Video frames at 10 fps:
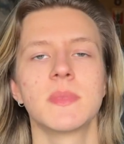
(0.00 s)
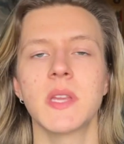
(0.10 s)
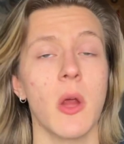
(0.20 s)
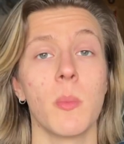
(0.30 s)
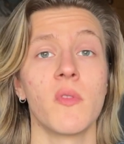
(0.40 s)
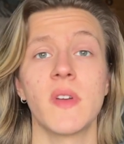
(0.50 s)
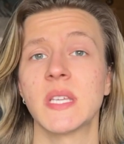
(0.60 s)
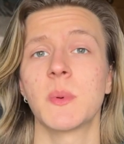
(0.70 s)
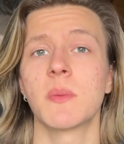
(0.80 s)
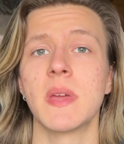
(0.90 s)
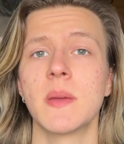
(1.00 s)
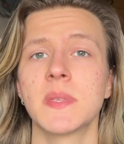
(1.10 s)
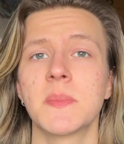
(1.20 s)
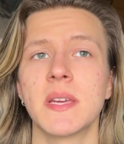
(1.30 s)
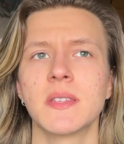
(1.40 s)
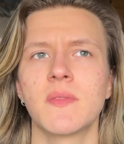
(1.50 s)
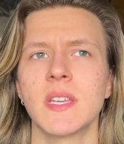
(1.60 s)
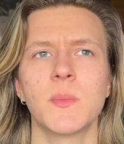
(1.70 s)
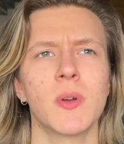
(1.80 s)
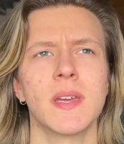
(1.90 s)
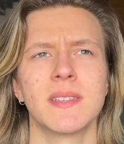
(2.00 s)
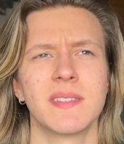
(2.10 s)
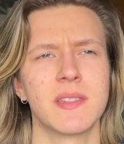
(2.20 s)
terrible Facebook memes because Facebook is